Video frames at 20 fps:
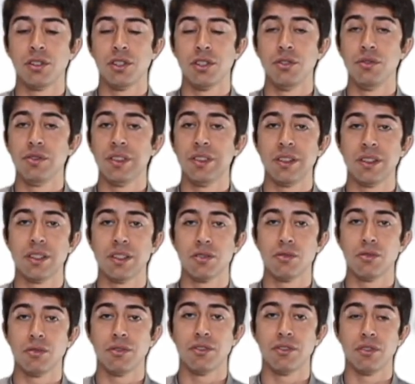using this
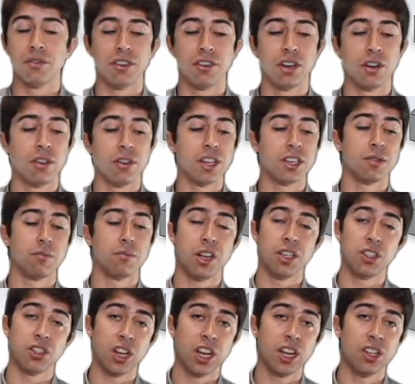sort of configuration by
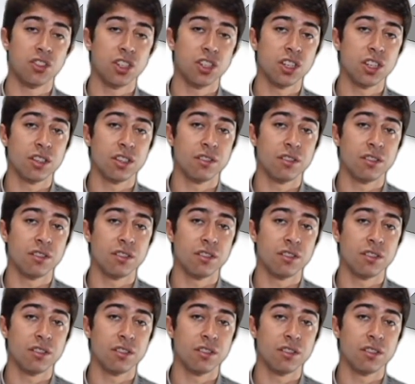changing